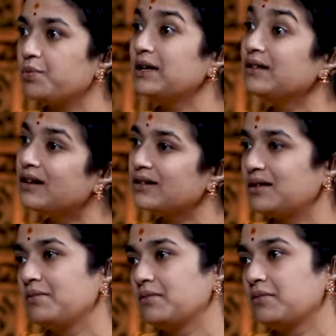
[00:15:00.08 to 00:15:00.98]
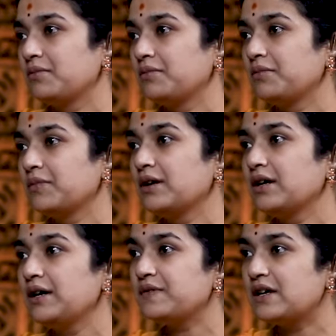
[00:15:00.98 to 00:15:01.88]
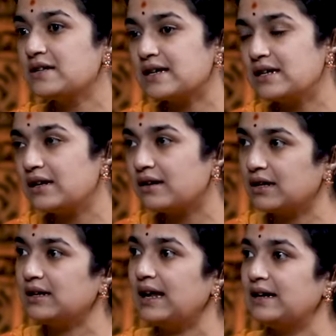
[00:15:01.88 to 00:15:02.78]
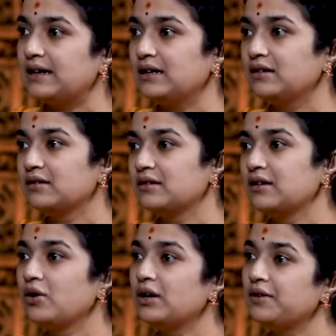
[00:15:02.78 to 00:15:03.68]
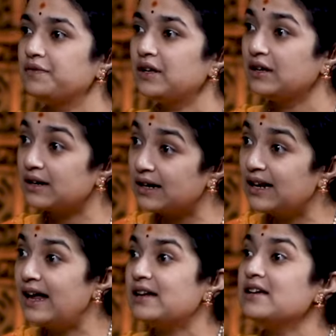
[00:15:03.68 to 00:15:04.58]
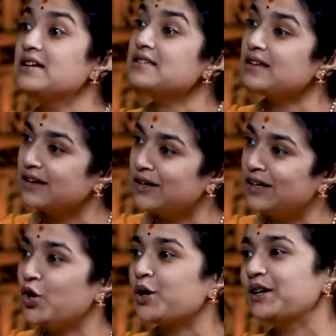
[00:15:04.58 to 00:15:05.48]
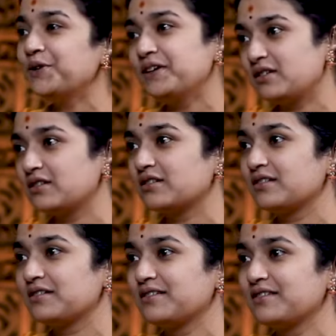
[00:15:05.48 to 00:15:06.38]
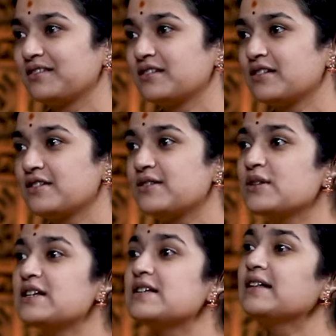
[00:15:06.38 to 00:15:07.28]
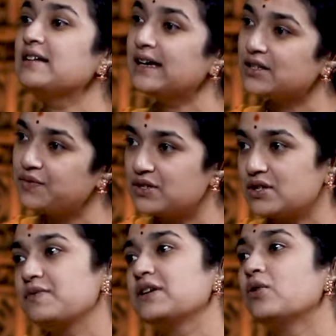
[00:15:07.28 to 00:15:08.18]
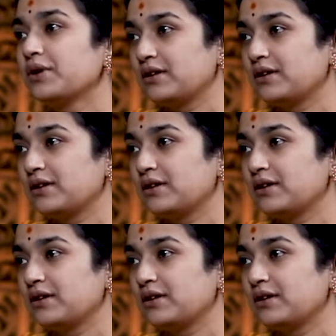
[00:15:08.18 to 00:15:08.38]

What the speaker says: in the rhythm. If there is any irregularity, if the irregularity is irregular or regular. So these are the next features we go in.